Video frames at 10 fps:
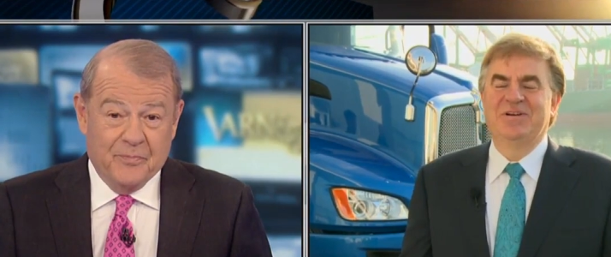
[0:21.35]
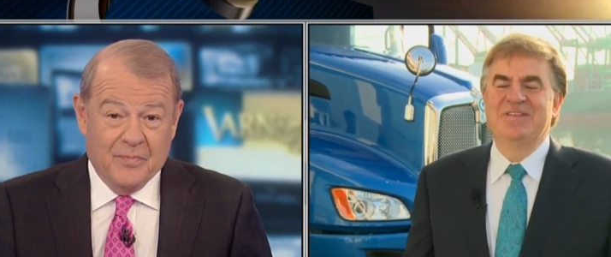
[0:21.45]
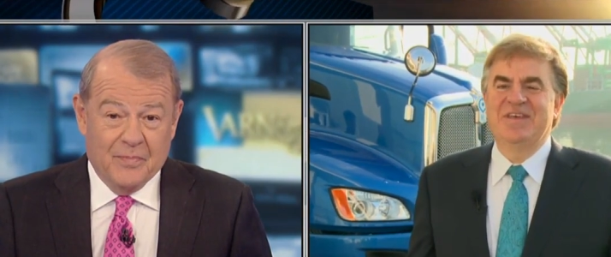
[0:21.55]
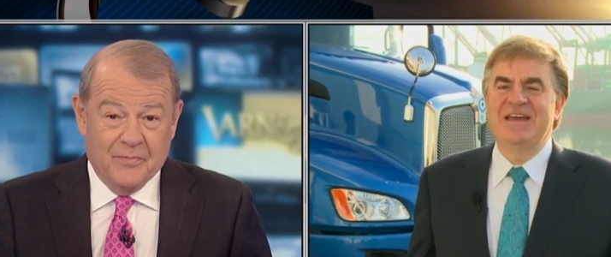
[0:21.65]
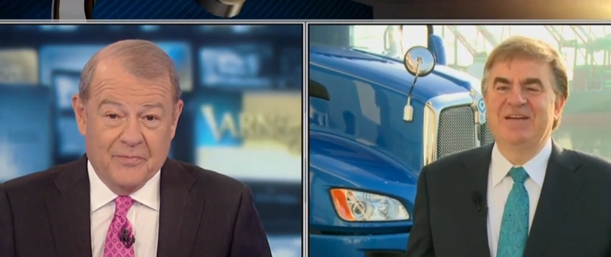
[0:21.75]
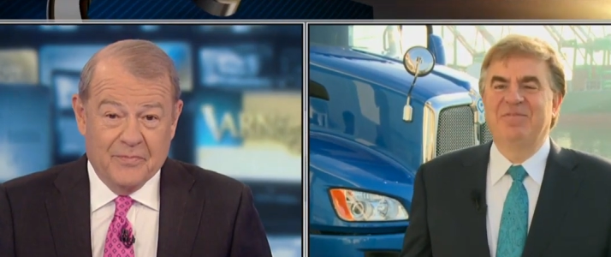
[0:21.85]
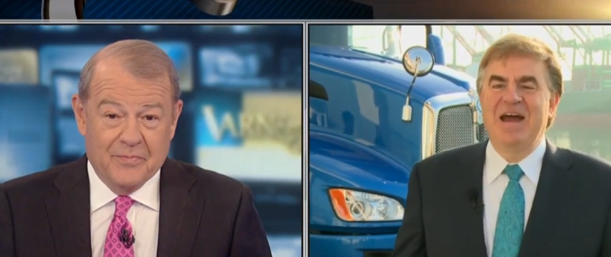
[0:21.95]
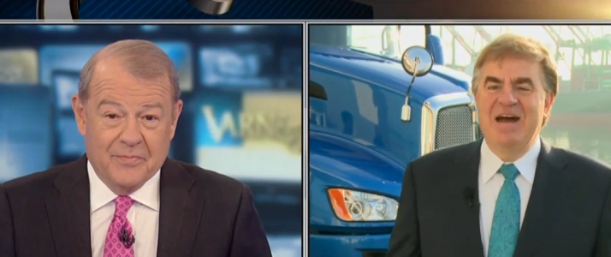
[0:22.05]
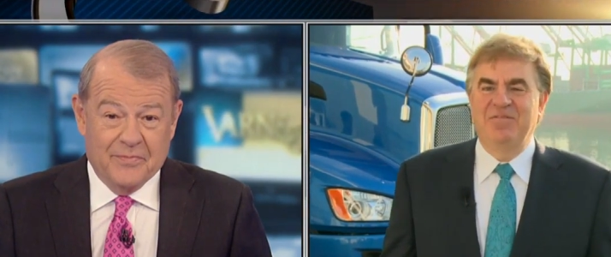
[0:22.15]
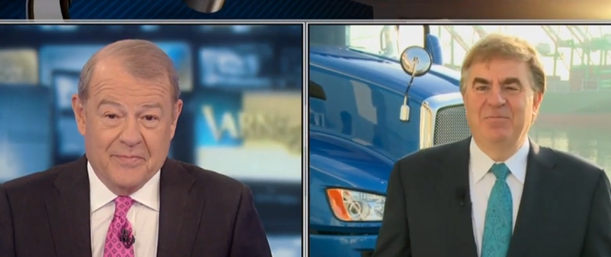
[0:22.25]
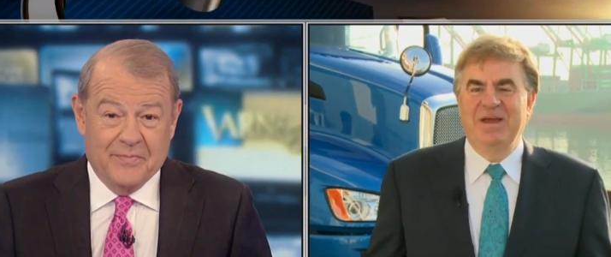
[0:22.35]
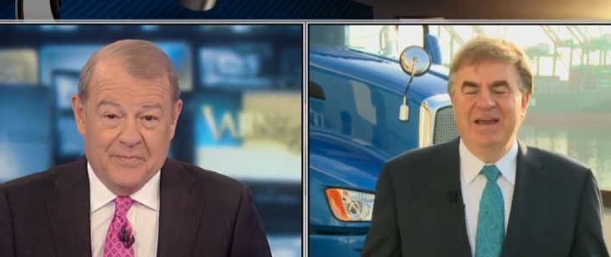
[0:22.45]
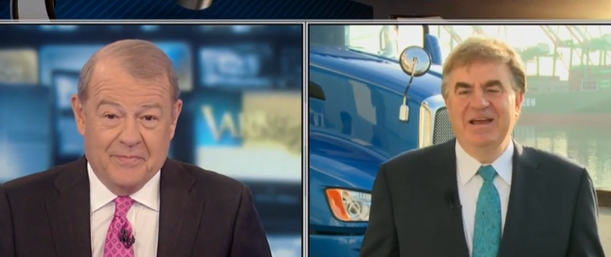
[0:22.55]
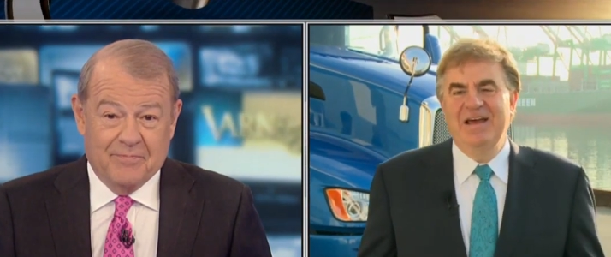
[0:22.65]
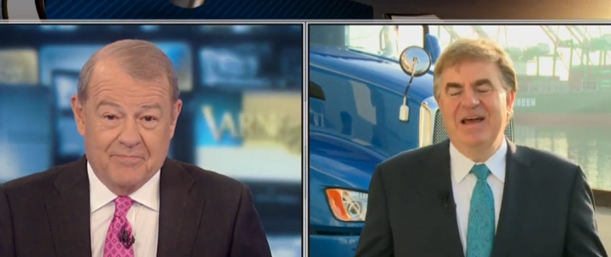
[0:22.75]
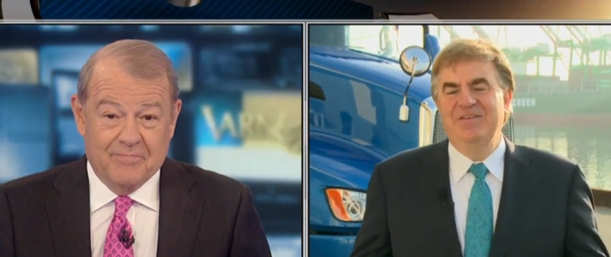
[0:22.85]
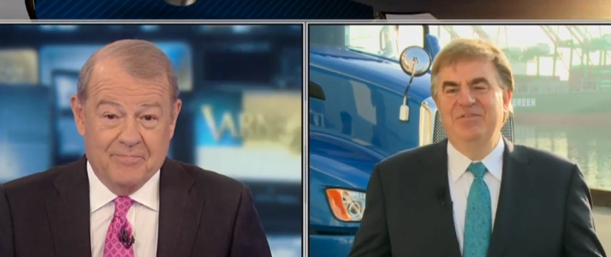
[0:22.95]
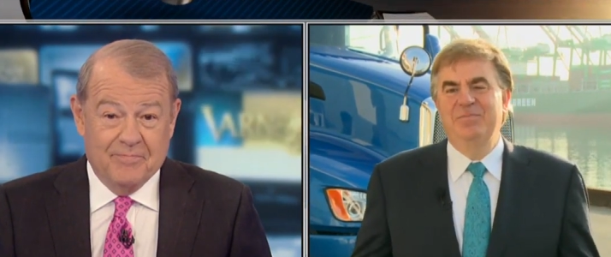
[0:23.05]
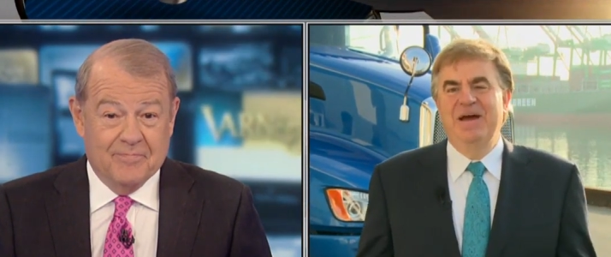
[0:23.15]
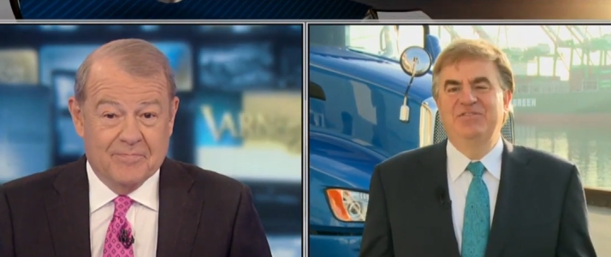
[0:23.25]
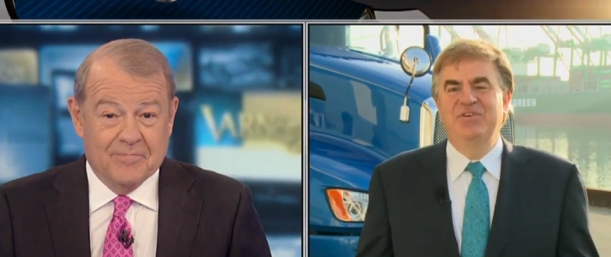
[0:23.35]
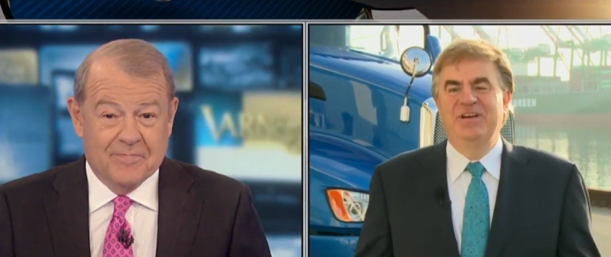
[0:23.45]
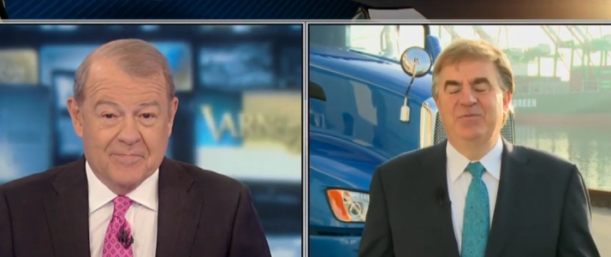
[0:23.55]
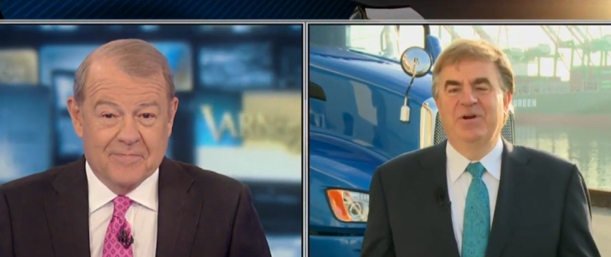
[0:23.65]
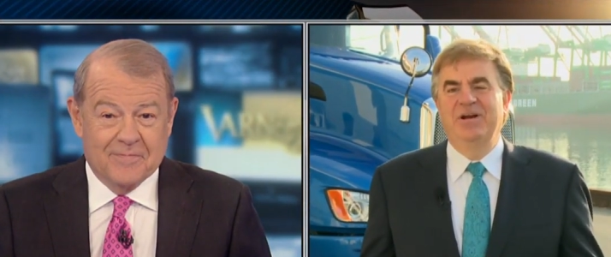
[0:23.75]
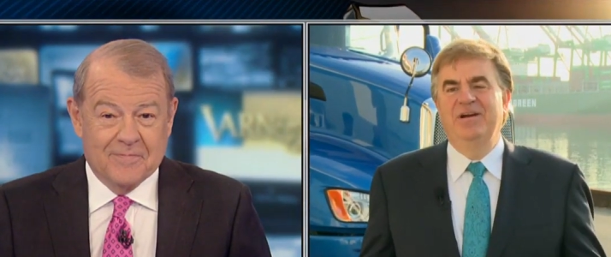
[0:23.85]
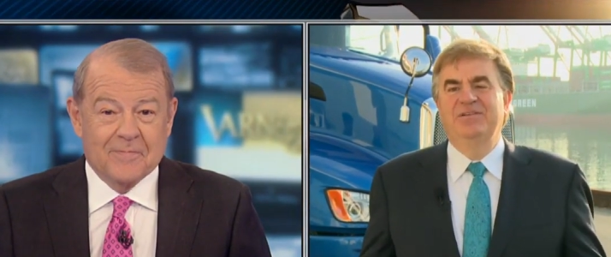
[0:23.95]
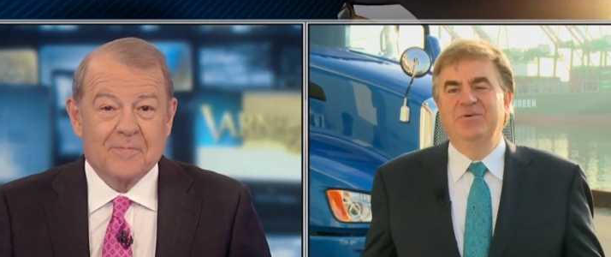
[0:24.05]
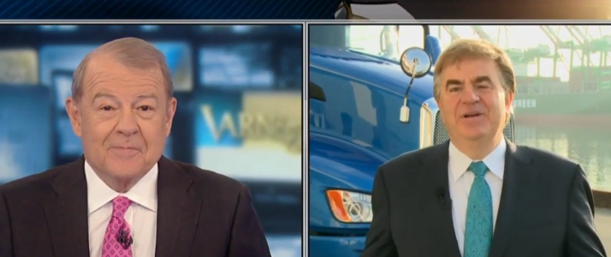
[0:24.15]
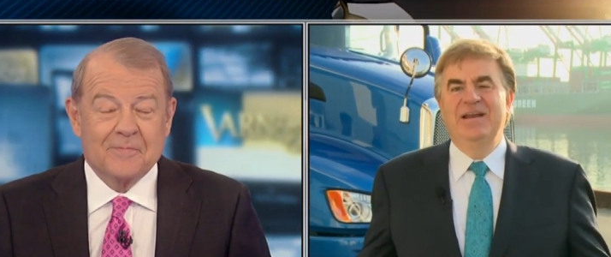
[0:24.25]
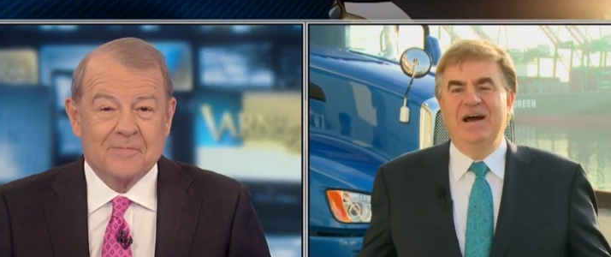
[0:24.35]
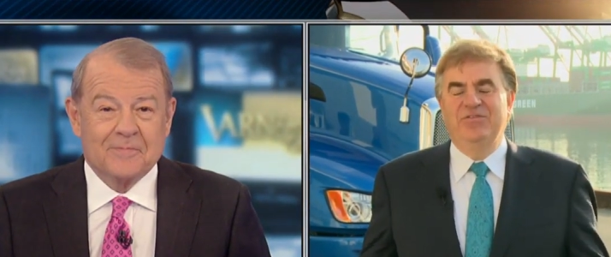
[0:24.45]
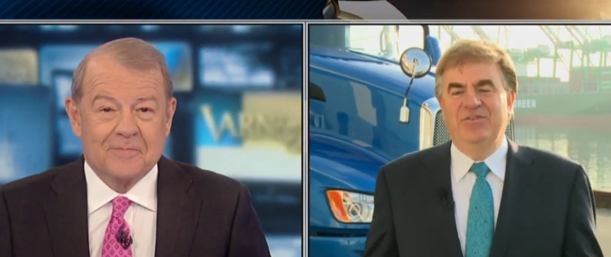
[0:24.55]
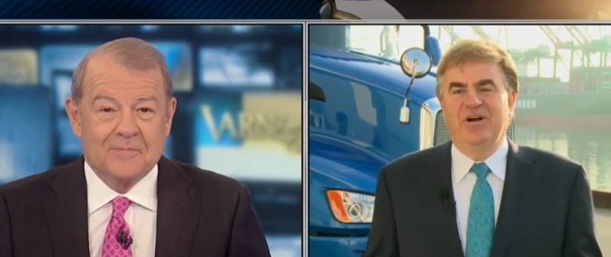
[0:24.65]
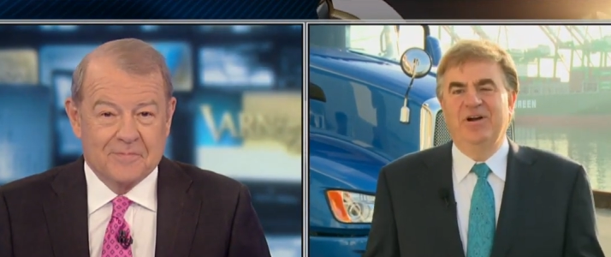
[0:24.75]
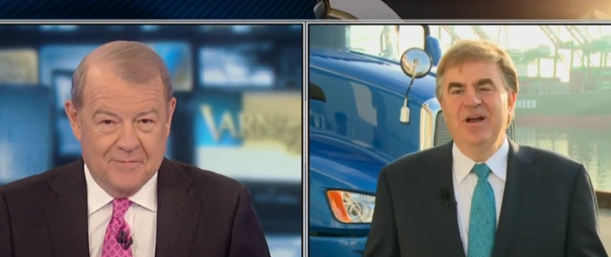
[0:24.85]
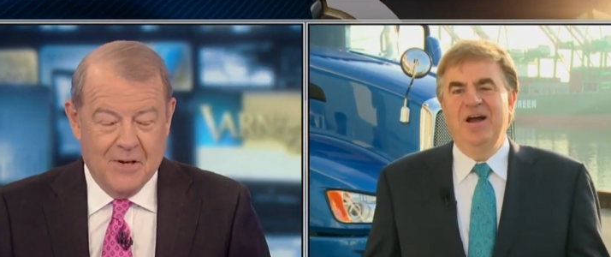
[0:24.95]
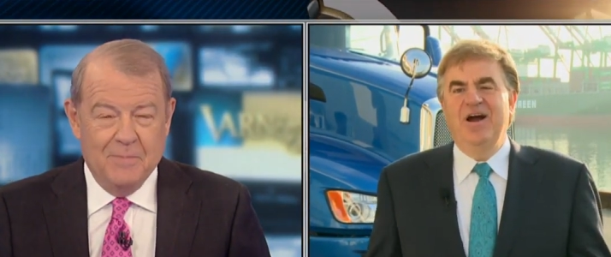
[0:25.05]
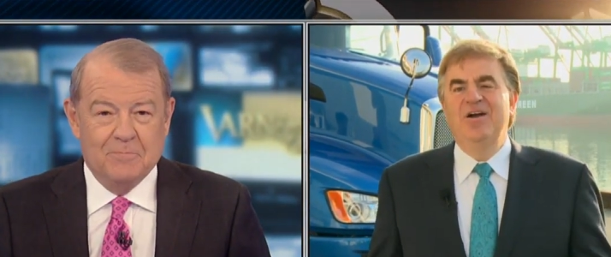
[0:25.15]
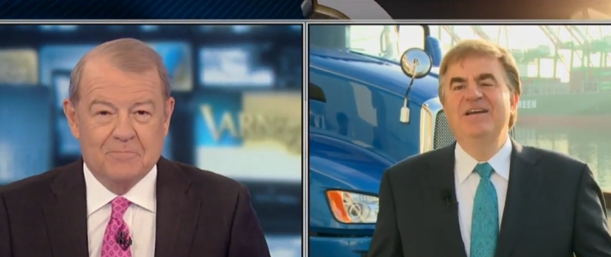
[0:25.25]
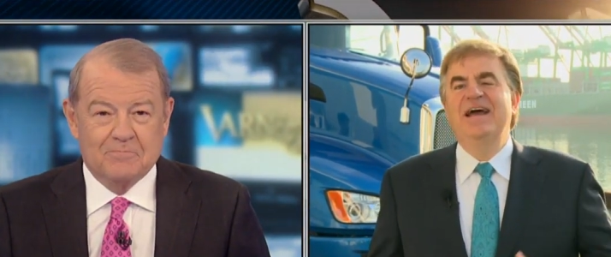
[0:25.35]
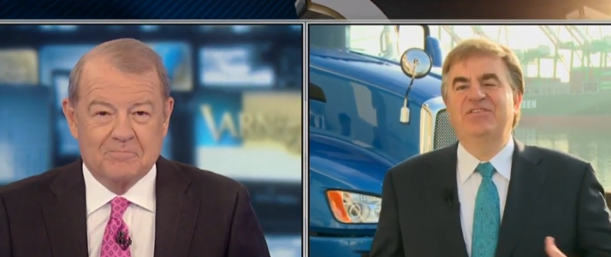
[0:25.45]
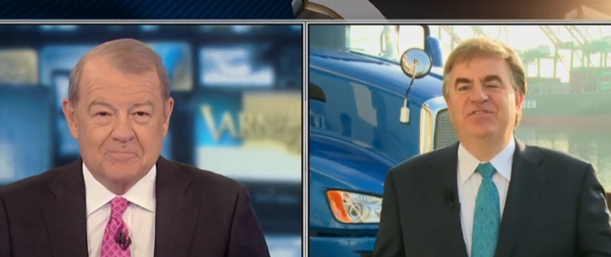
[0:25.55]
Speaker 1: and thank you for having me. As you mentioned, we're here to announce our, yep. our next